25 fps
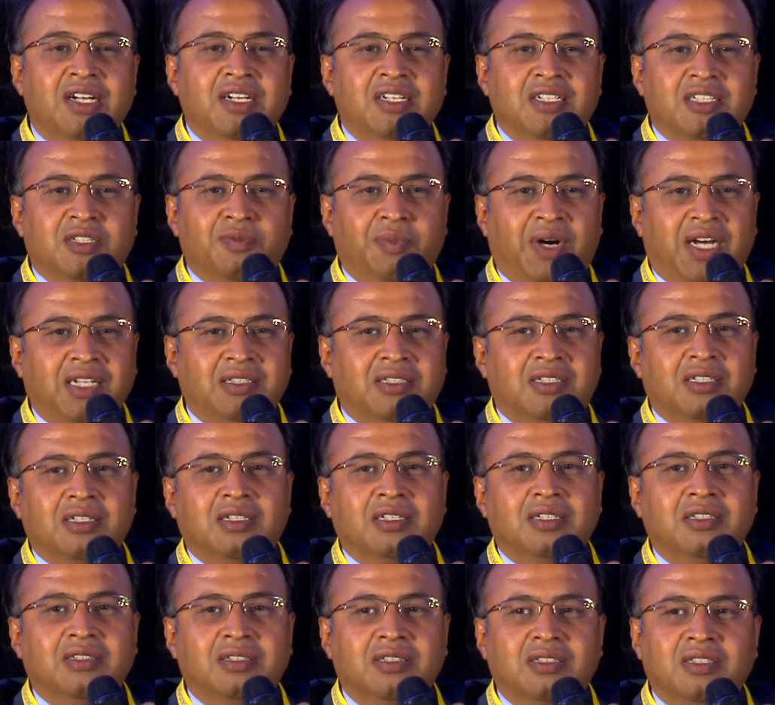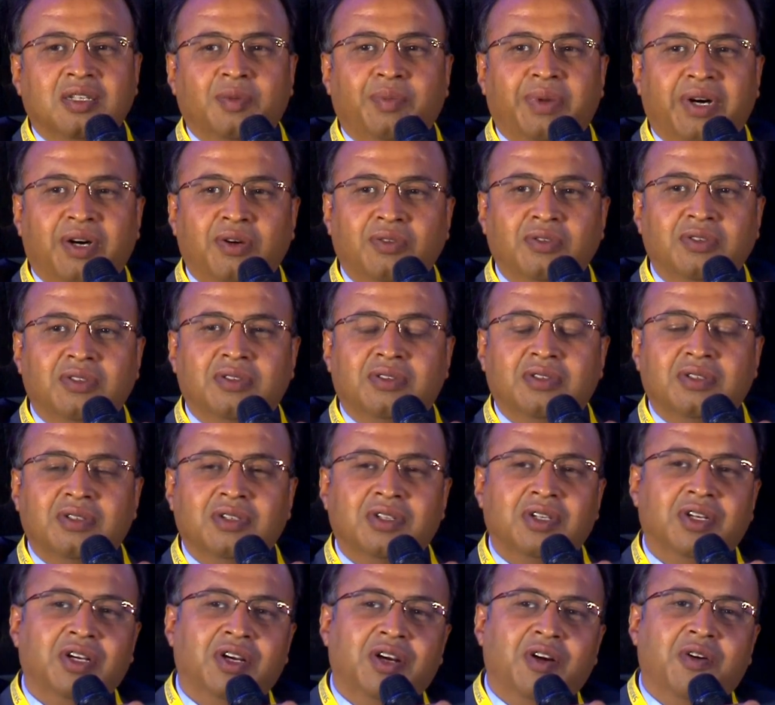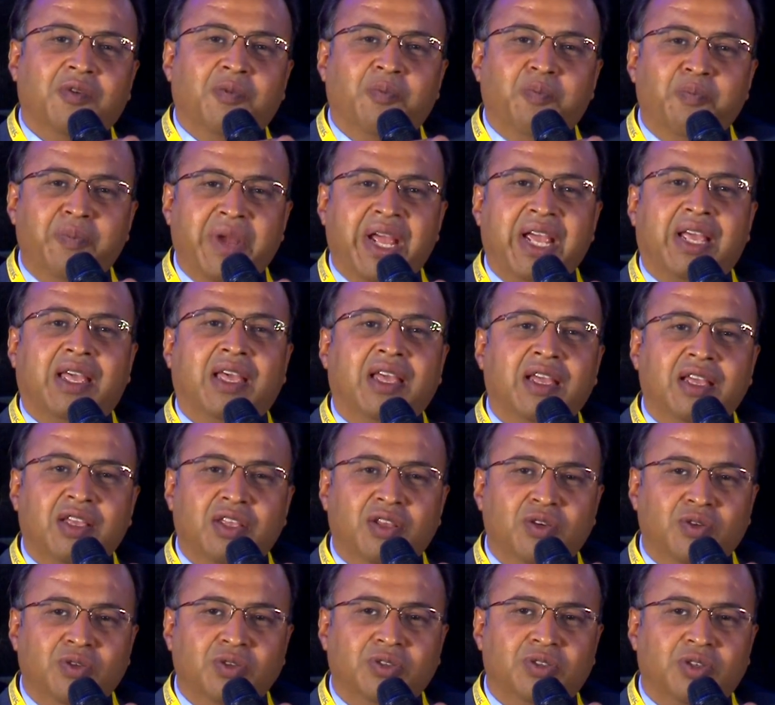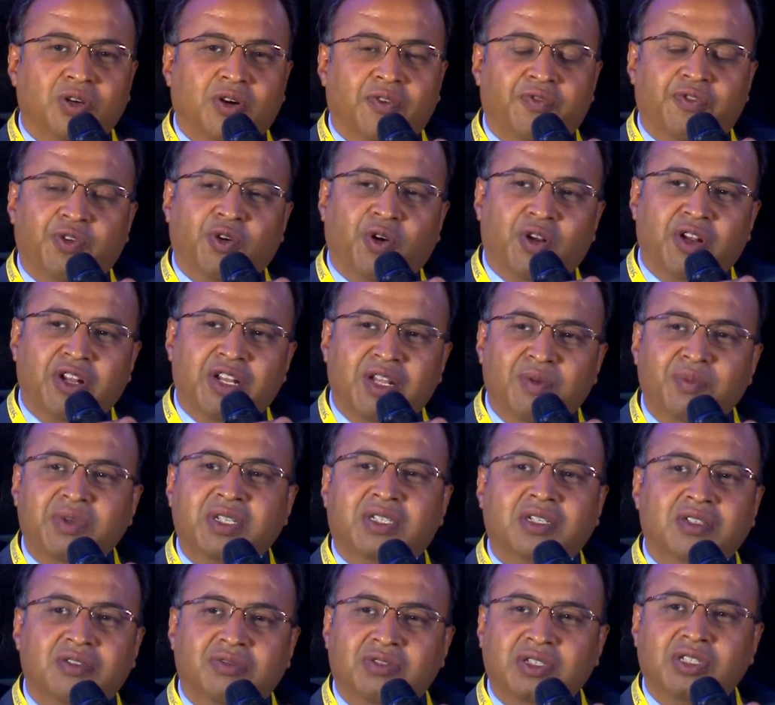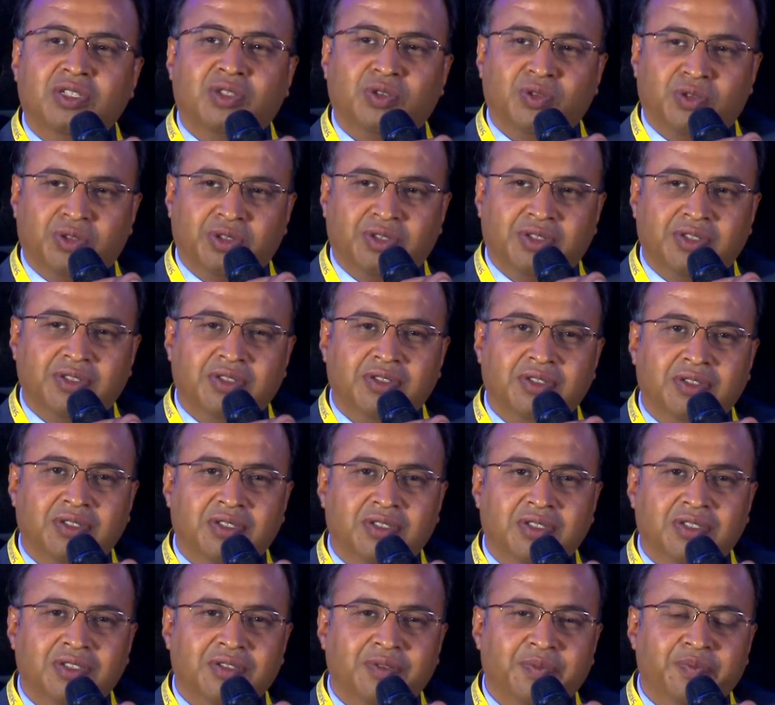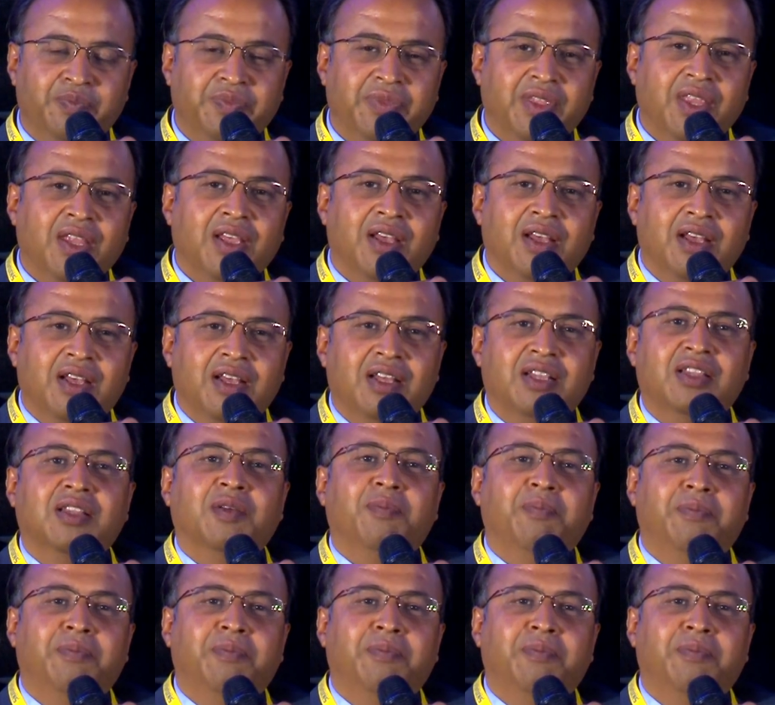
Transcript: Smart cities is about making use of your limited resources in the